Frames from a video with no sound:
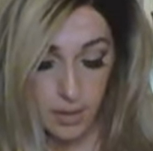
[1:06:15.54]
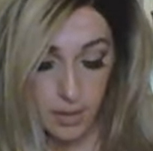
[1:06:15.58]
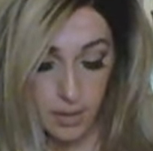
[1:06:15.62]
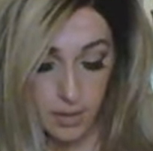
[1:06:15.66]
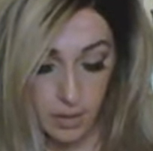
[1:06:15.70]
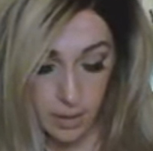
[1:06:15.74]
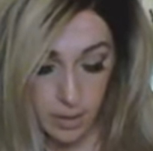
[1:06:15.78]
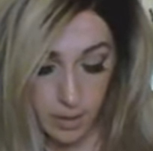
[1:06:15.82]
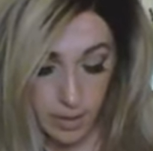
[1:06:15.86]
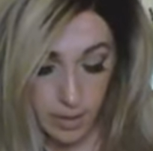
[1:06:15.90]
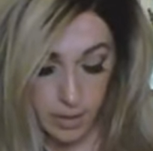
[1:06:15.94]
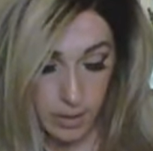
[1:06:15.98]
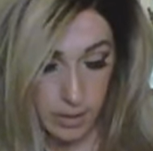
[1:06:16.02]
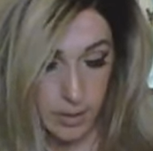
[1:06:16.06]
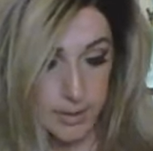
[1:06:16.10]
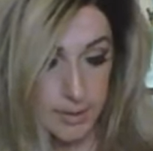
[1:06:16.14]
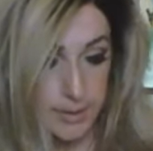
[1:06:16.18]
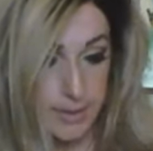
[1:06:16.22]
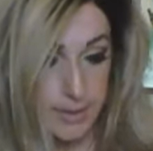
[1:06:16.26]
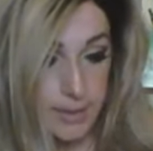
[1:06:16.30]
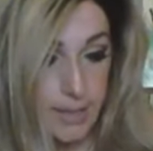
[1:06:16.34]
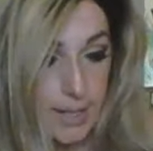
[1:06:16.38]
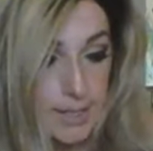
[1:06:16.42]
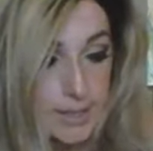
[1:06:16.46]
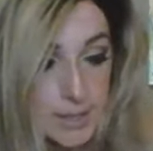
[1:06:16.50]
because it
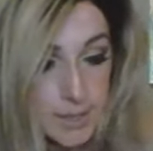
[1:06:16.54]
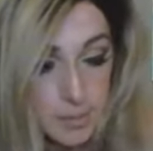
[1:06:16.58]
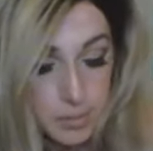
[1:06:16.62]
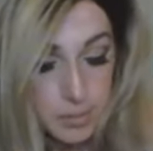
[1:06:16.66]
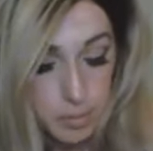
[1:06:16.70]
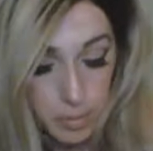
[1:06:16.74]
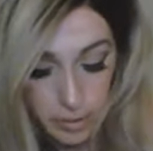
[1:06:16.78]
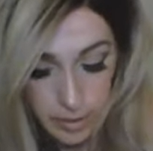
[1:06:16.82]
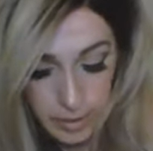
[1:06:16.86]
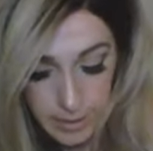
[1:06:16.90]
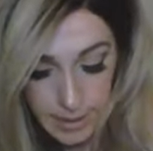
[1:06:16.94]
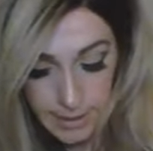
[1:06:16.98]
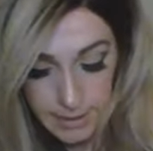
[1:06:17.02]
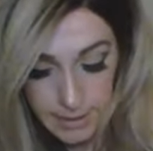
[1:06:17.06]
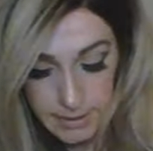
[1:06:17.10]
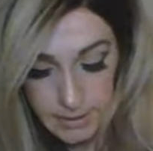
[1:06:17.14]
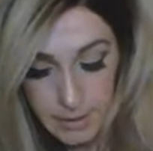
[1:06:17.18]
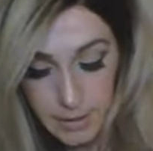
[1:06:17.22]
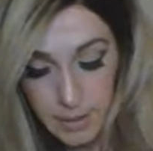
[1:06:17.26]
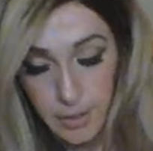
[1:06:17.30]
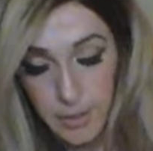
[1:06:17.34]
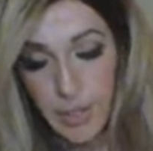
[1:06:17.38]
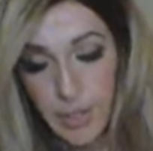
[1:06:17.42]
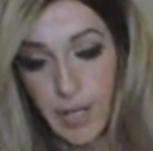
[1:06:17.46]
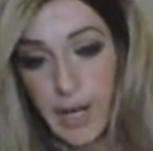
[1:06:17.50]
got to the point last
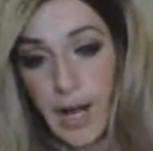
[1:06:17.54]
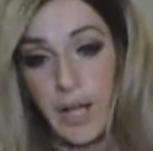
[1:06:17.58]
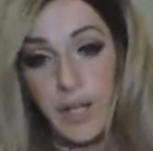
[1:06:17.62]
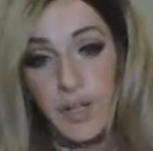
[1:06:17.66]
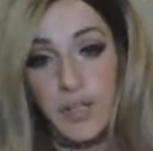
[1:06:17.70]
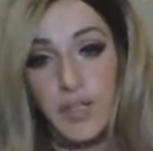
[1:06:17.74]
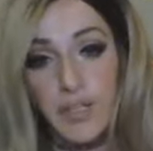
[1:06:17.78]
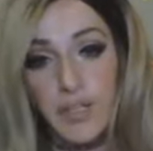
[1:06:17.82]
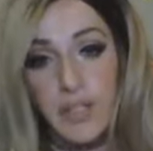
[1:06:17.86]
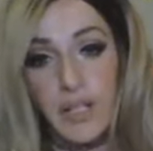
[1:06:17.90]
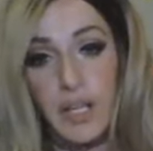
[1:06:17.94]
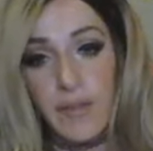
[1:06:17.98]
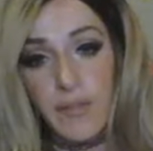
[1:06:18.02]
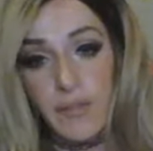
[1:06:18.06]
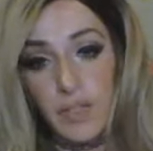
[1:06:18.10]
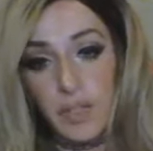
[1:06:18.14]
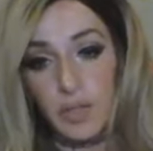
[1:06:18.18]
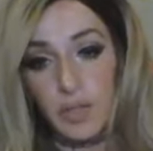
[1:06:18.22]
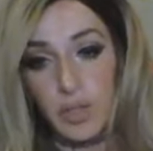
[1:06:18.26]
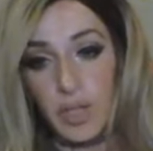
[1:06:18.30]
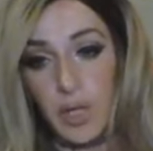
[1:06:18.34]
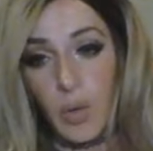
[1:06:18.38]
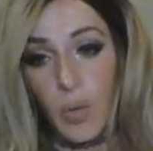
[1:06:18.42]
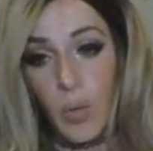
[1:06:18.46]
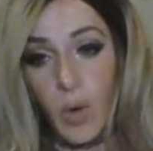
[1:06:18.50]
year that I couldn't even
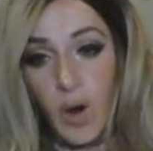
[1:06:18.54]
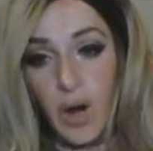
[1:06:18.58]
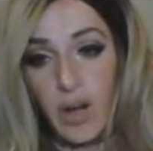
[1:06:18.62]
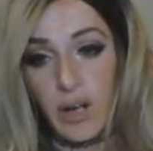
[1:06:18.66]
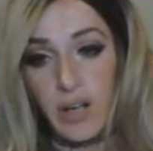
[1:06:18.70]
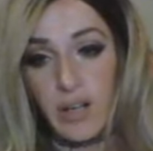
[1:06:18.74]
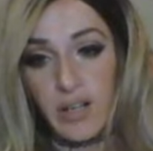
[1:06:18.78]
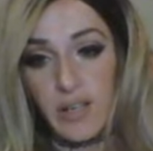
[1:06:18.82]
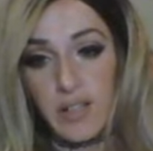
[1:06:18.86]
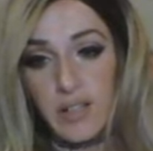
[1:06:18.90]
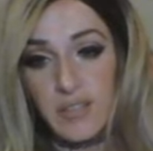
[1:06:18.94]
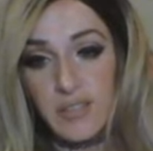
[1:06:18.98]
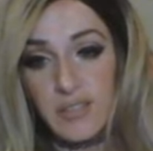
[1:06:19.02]
drink water.